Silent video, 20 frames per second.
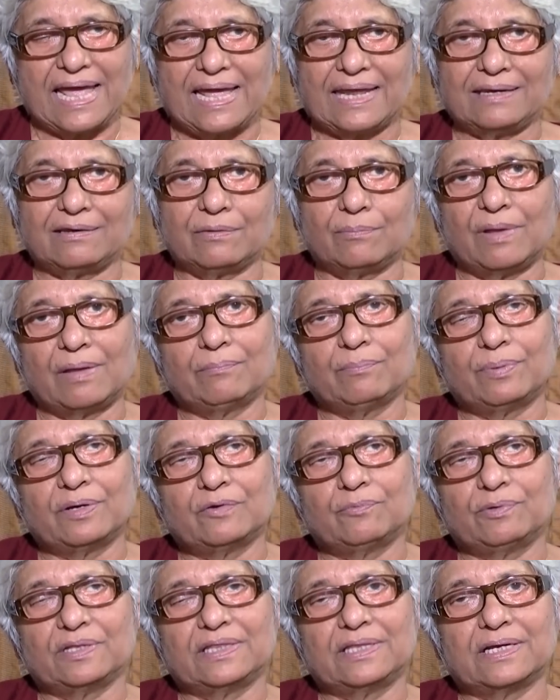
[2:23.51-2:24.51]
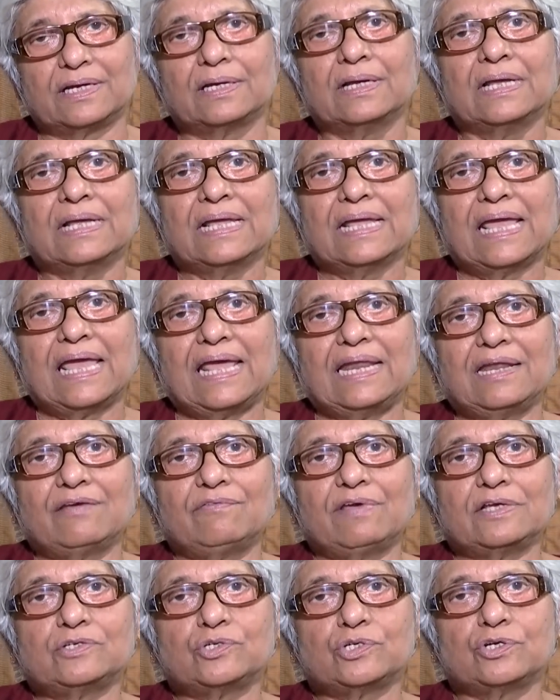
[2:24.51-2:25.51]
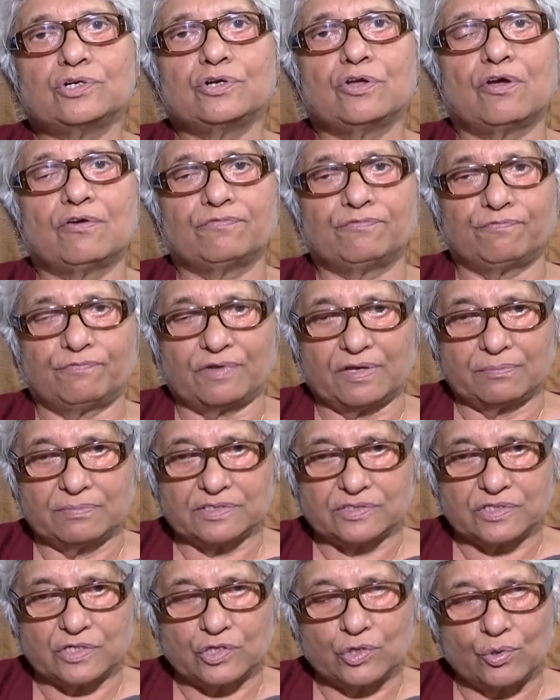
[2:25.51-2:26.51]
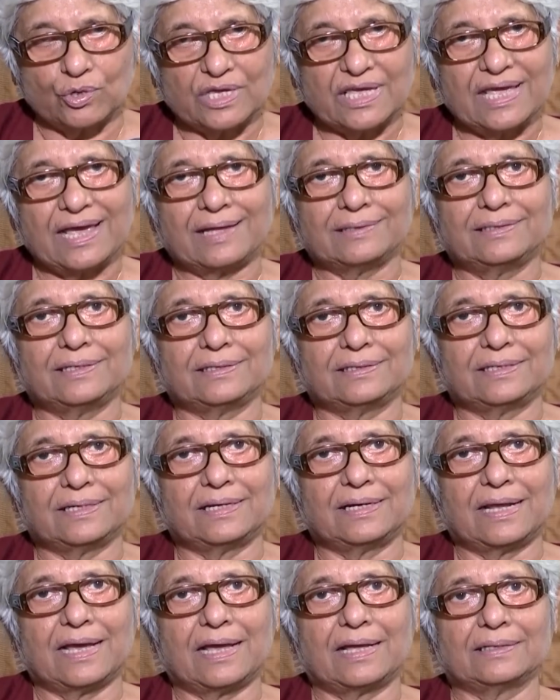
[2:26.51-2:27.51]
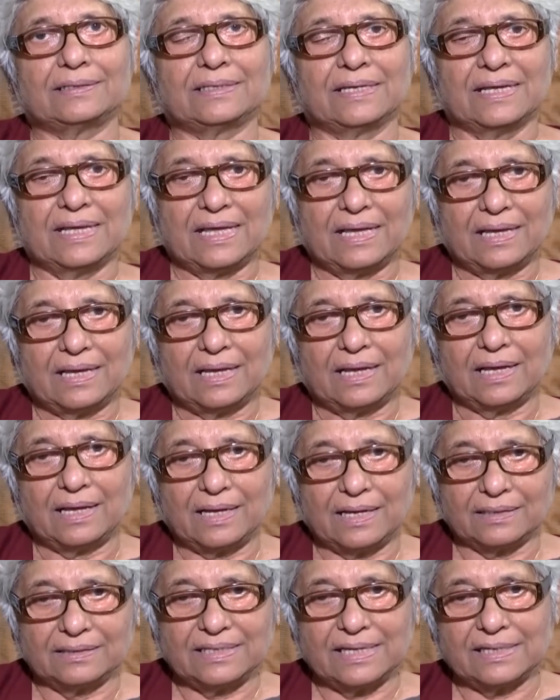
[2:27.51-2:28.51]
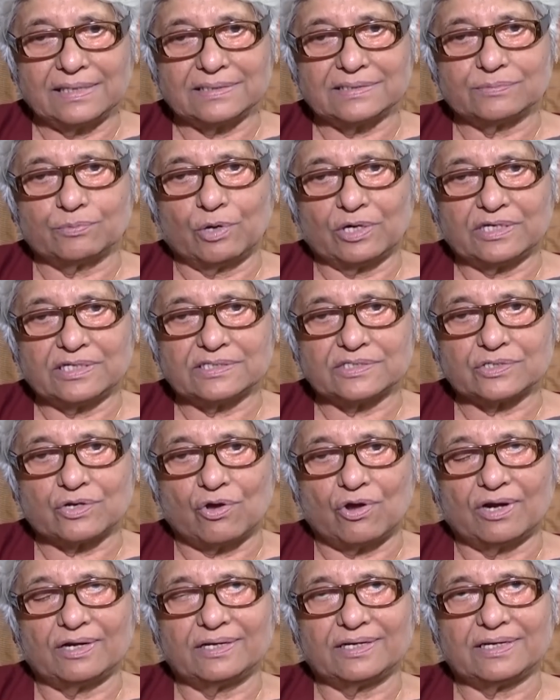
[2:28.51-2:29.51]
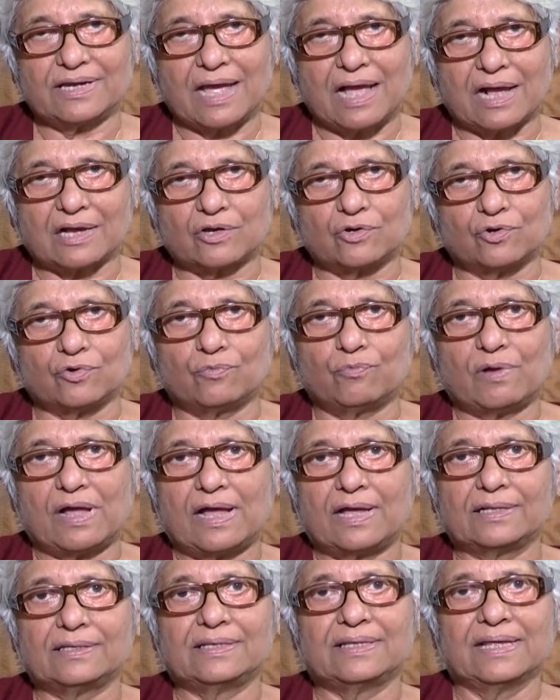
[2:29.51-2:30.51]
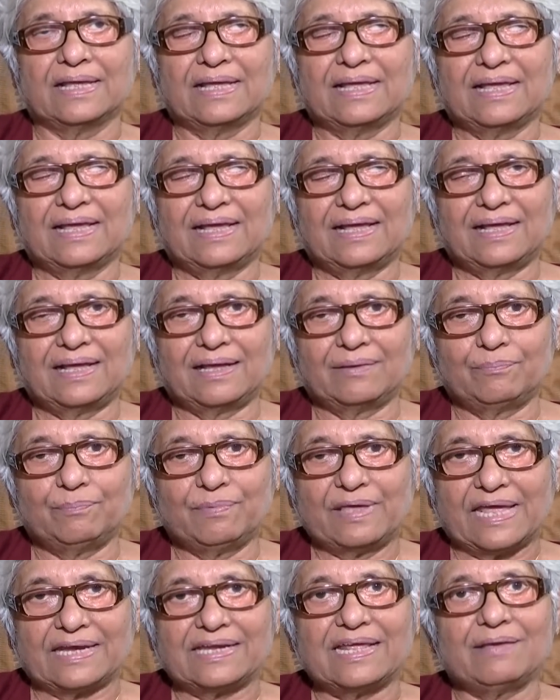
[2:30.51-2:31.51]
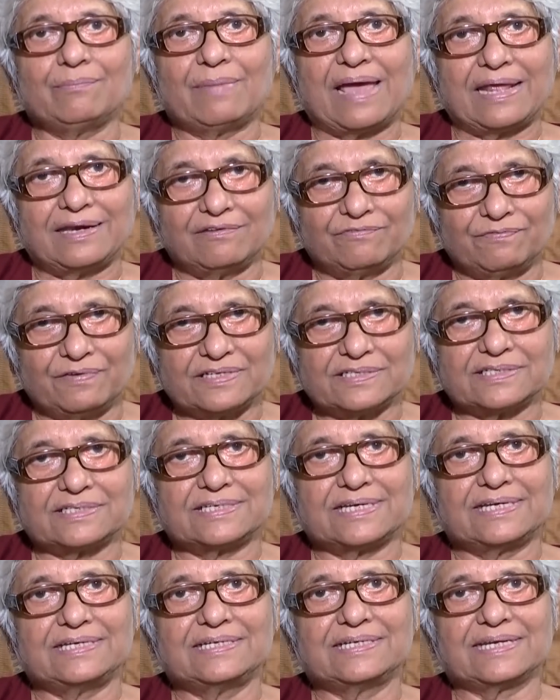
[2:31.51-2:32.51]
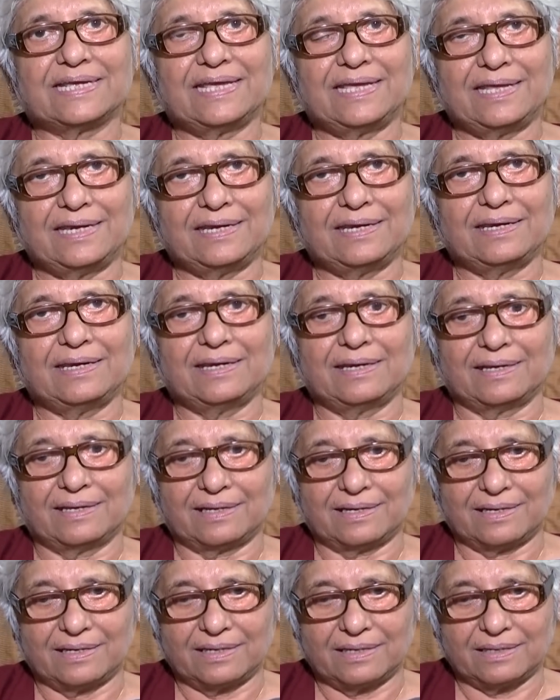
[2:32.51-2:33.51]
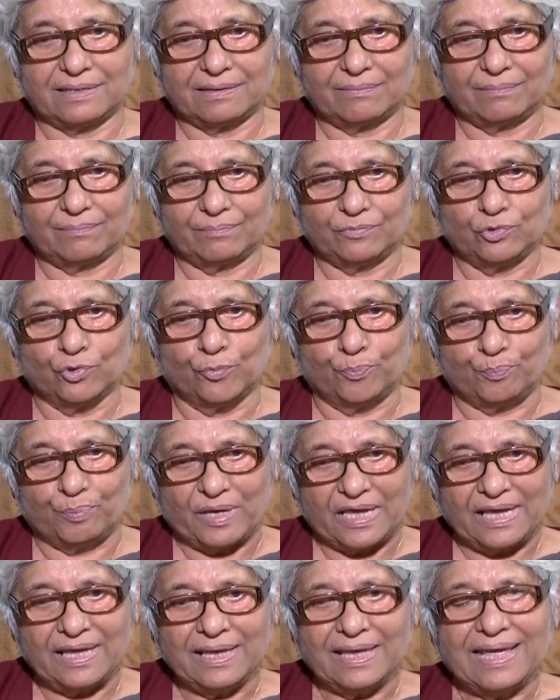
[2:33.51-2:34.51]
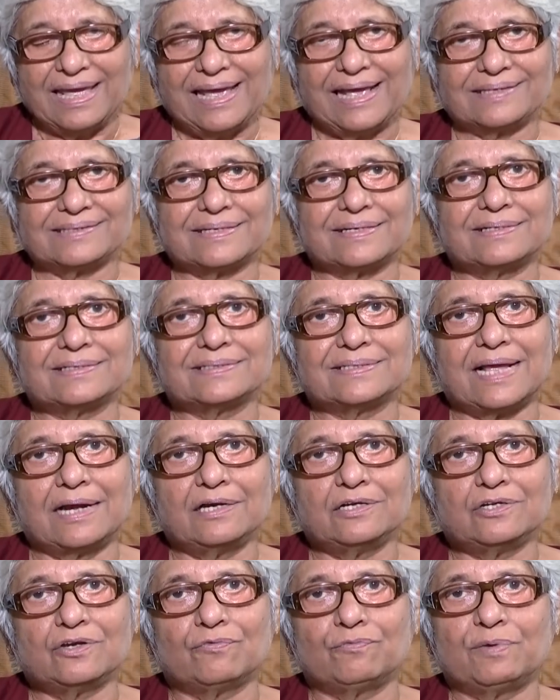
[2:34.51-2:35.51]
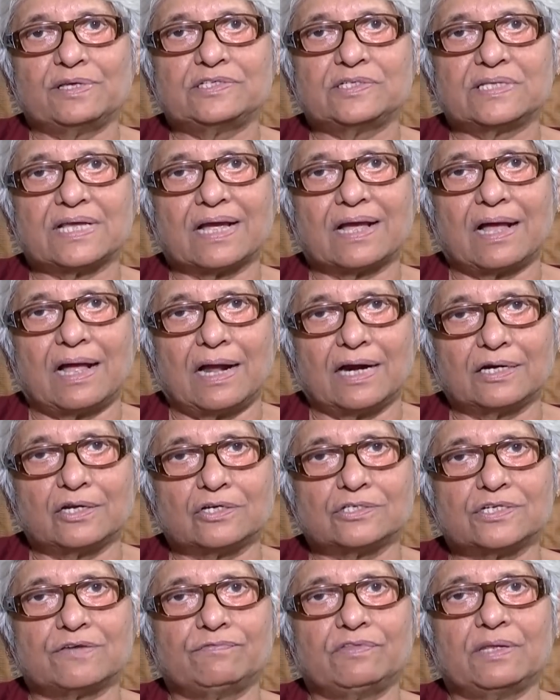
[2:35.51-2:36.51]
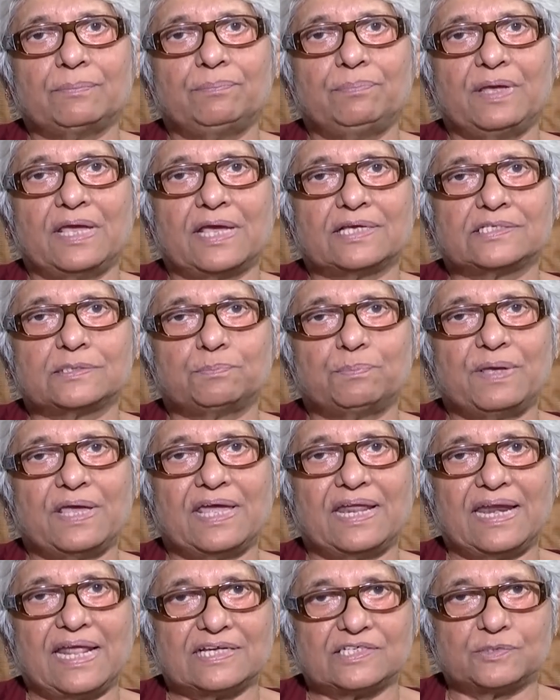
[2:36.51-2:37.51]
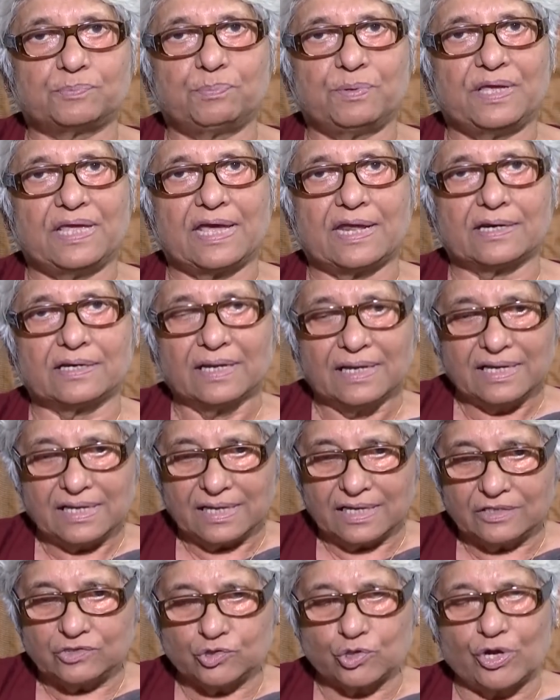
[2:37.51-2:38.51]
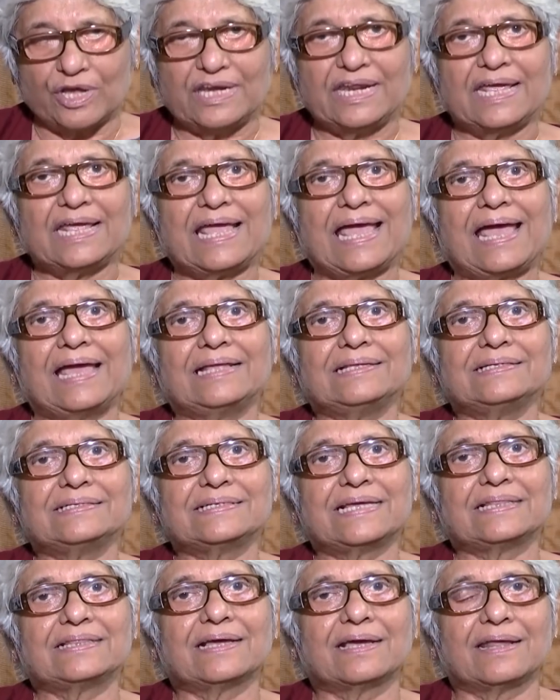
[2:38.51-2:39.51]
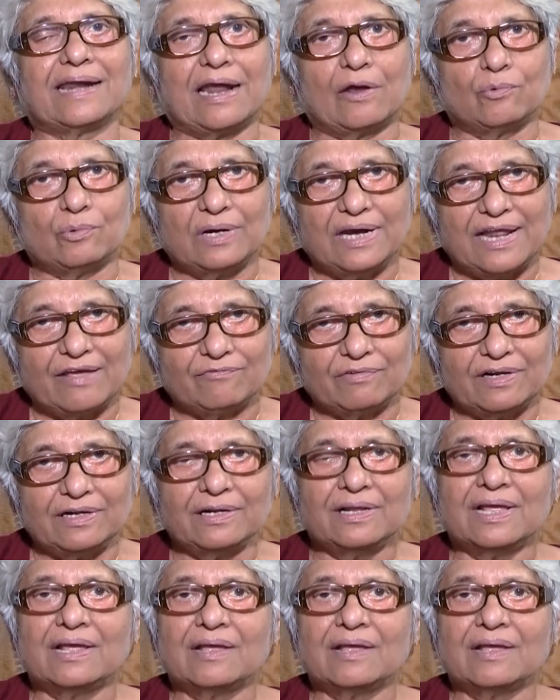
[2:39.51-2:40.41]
And remember, with the elevation of Mr. Yogi Adityanath, there is what is called Thakurwad getting manifested in UP, as a result of which the cadres of the BSP and SP are joining hands at the ground level.